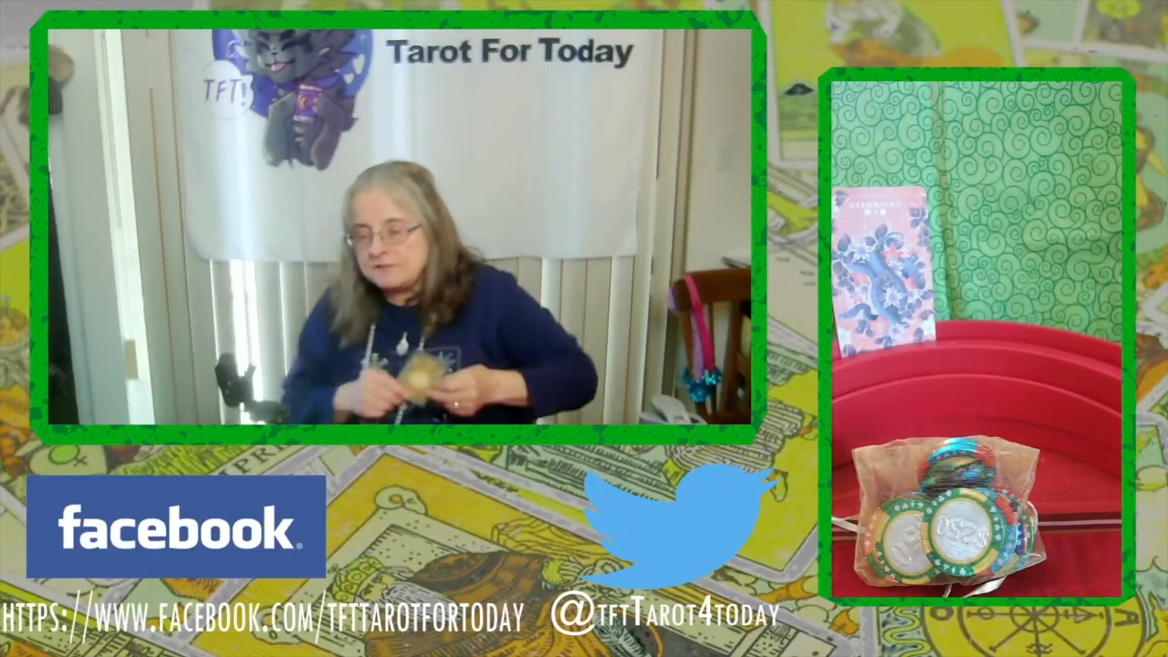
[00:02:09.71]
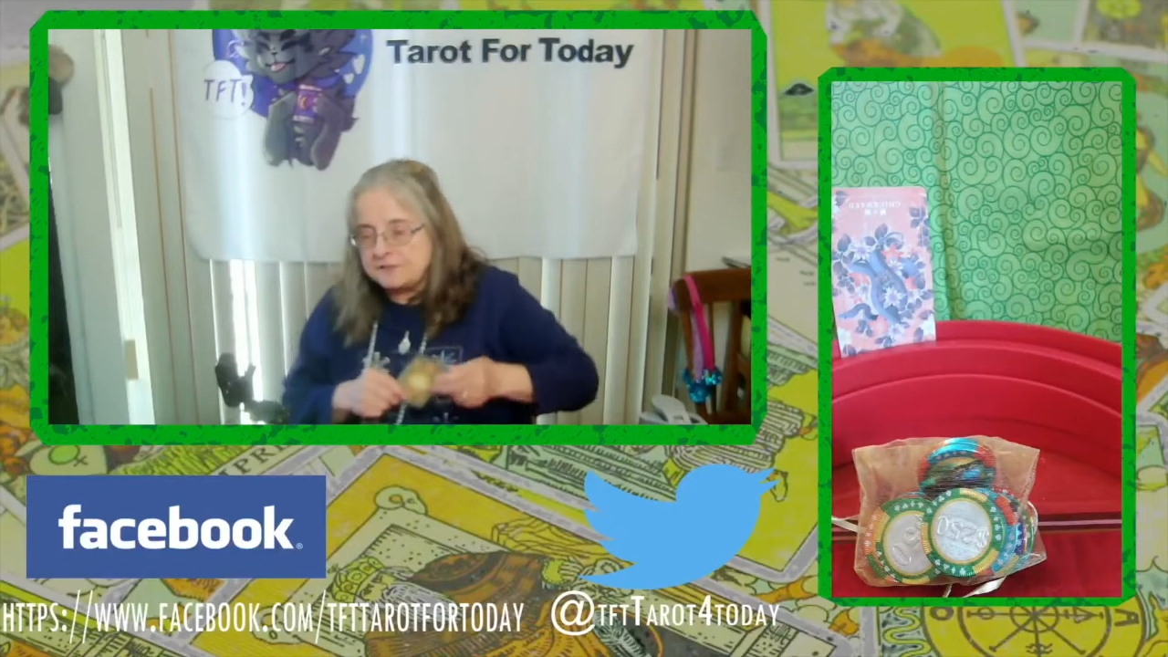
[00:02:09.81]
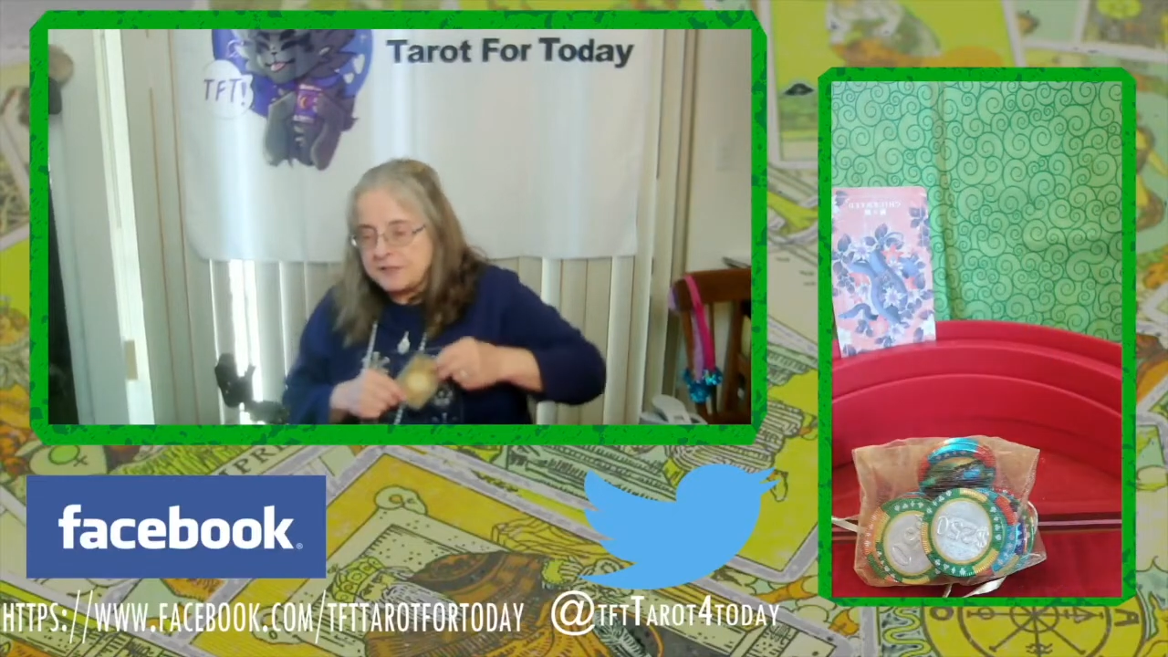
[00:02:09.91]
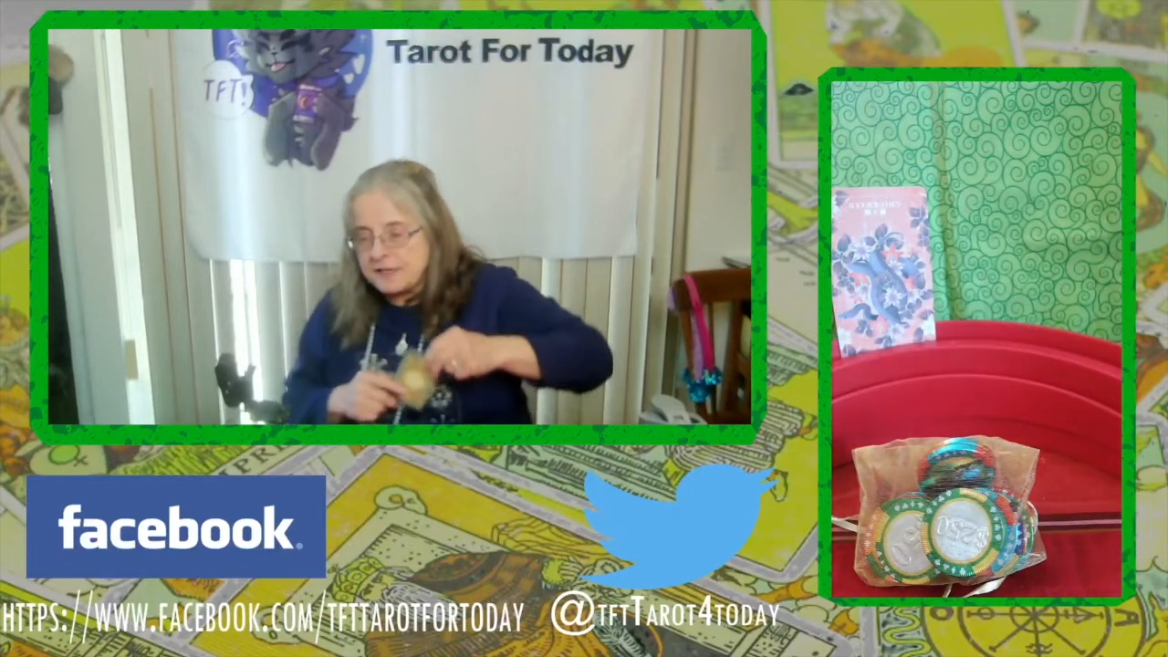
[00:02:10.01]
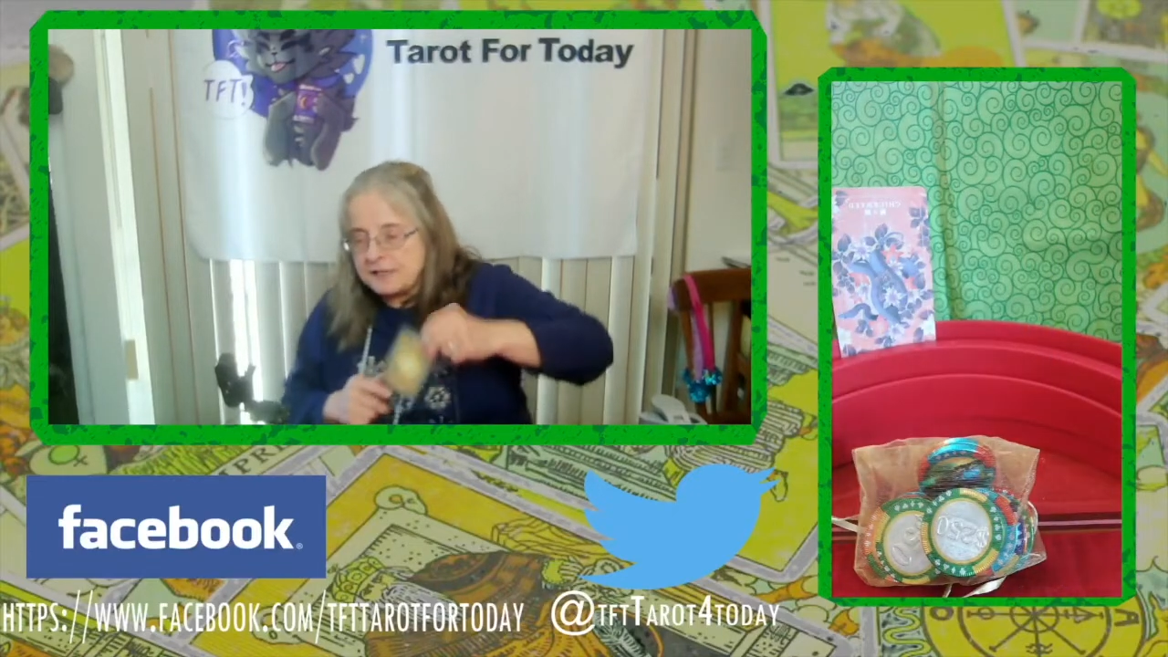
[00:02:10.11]
is,
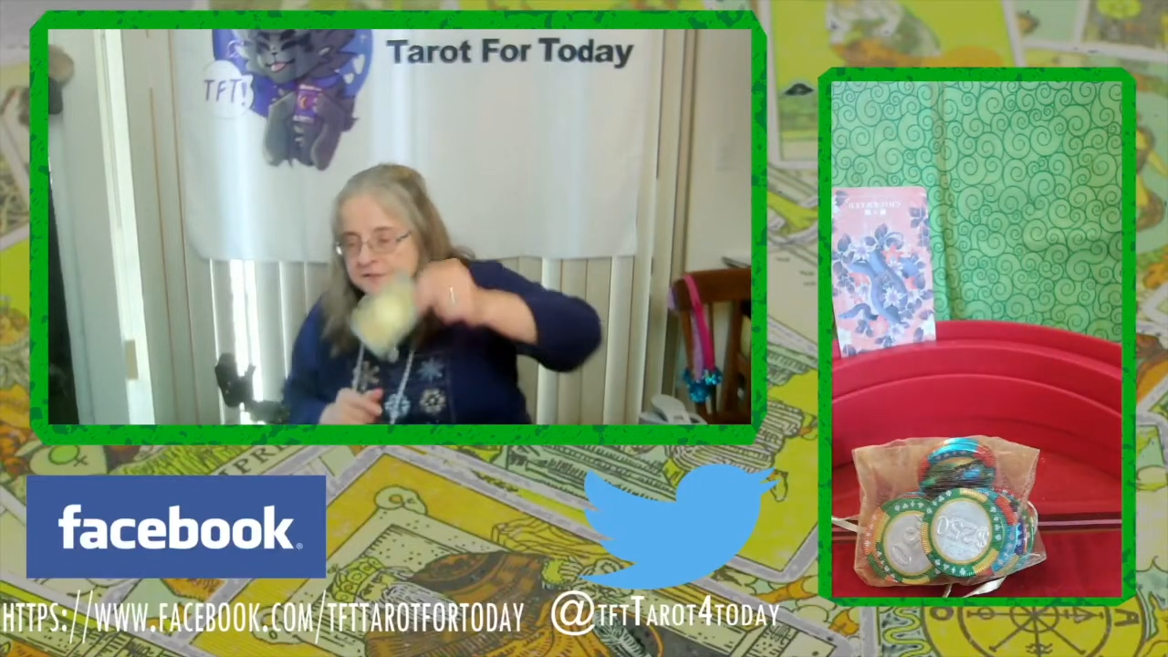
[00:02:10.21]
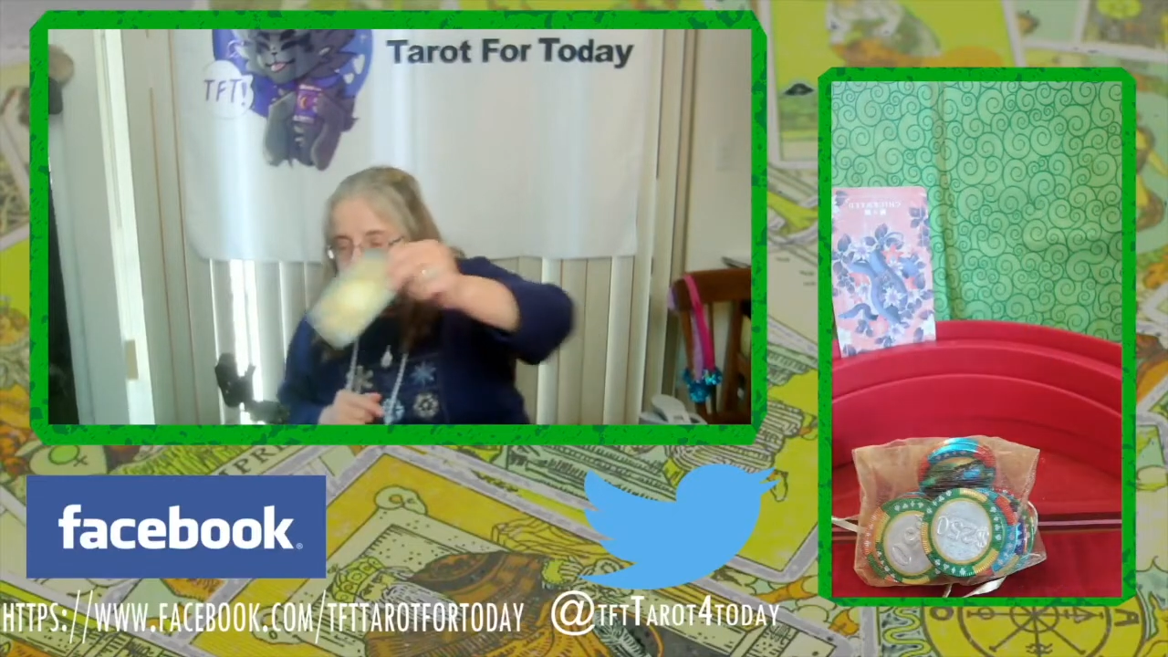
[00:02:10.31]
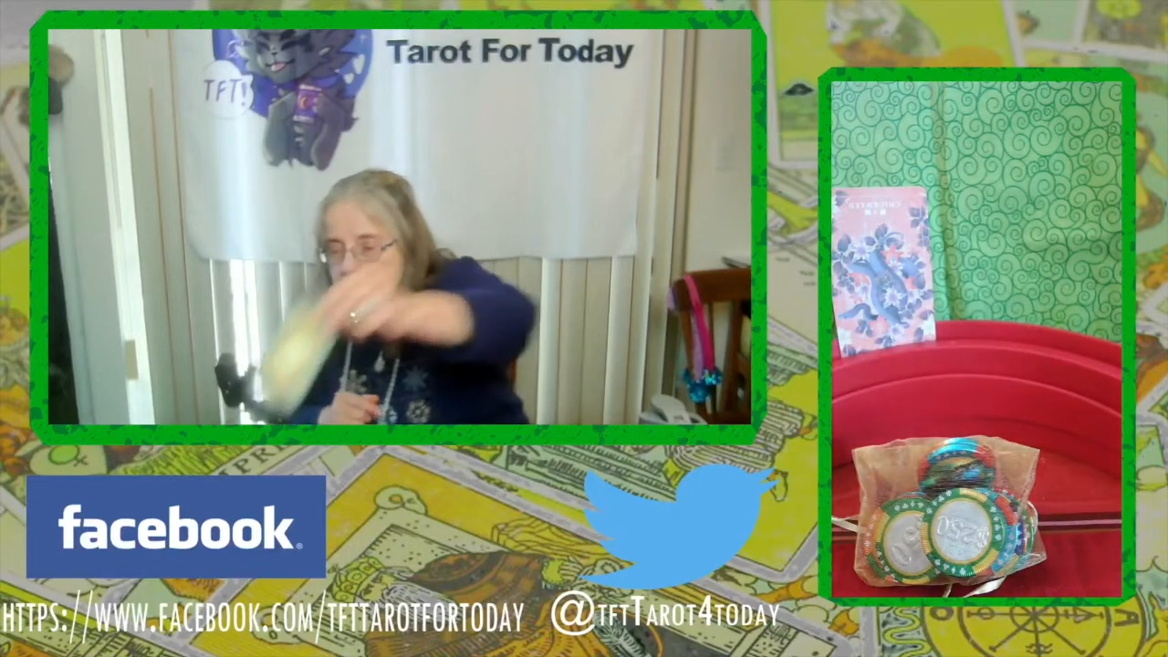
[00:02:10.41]
like I said,